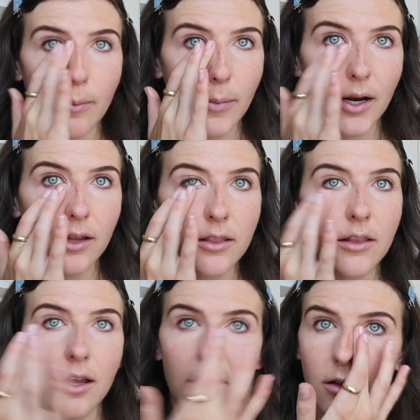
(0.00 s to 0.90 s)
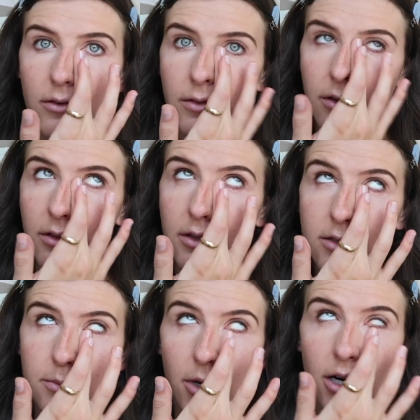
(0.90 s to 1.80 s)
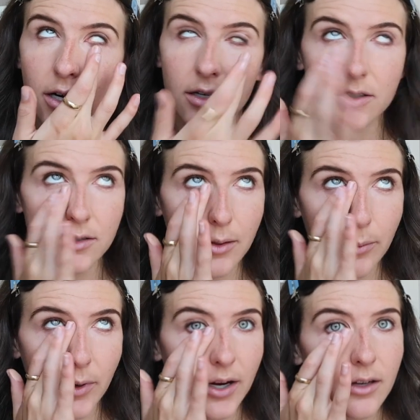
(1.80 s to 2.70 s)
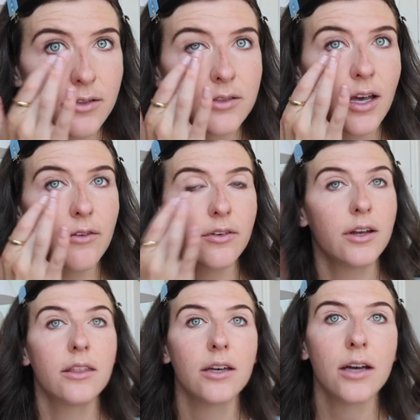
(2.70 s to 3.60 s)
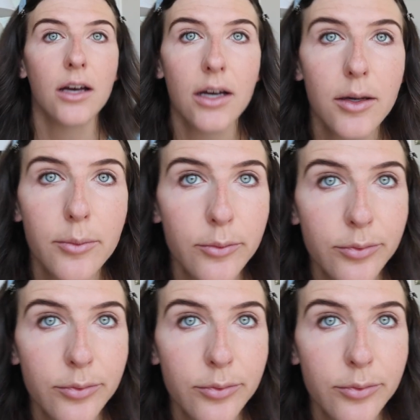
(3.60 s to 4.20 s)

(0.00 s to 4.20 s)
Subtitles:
But I love this part because it brightens everything up.